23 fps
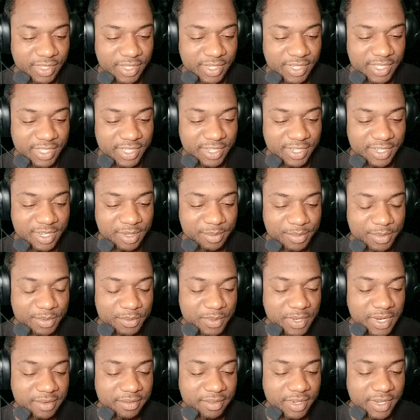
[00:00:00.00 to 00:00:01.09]
And here comes
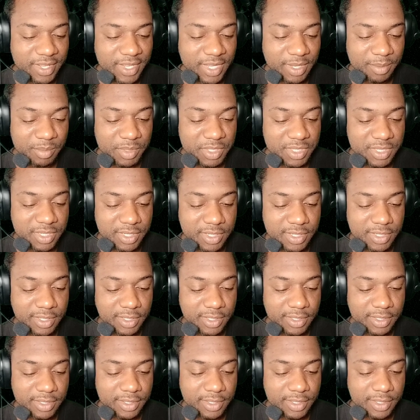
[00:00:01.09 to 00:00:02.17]
rival Hamilton.
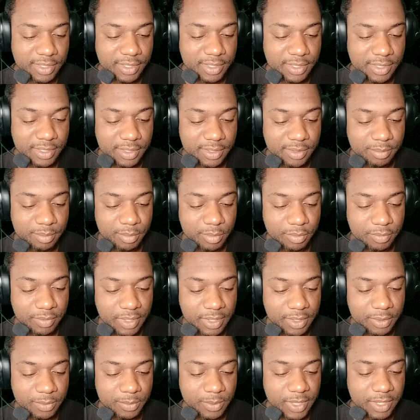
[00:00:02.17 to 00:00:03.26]
Move
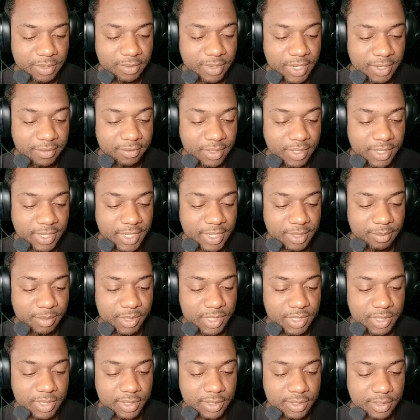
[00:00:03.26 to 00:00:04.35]
out the way, rival
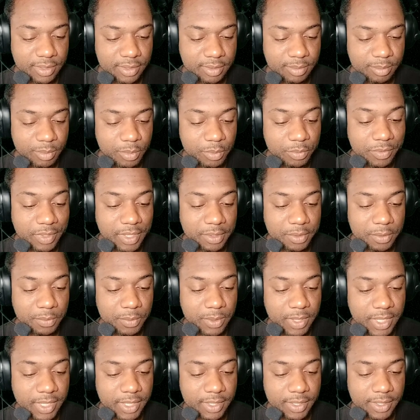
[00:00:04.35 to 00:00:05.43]
Hamilton. Move out the
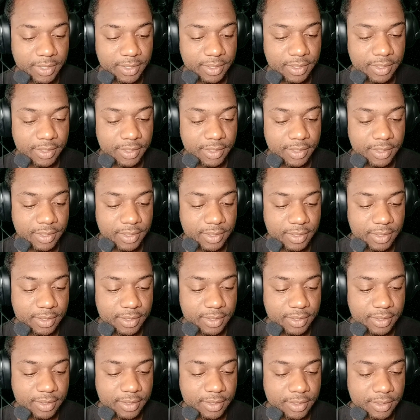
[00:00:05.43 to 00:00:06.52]
way.
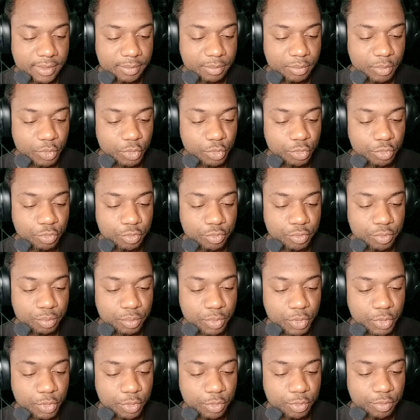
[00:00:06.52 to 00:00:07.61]
Move,
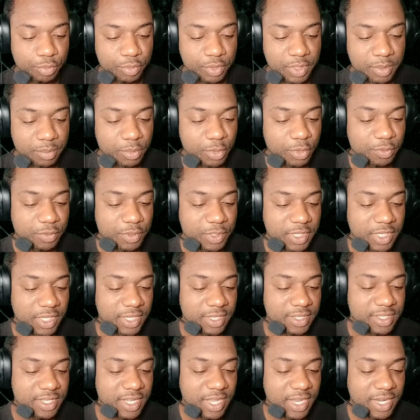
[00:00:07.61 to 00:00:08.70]
move. He moved to the
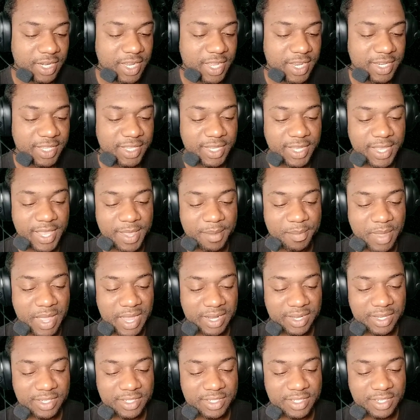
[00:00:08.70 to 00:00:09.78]
inside, then he came
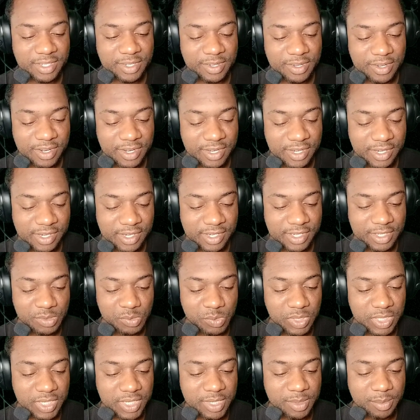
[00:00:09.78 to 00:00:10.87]
back into the corner because
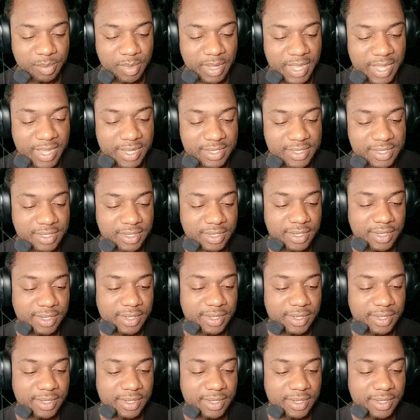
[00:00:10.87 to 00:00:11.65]
we didn't pass.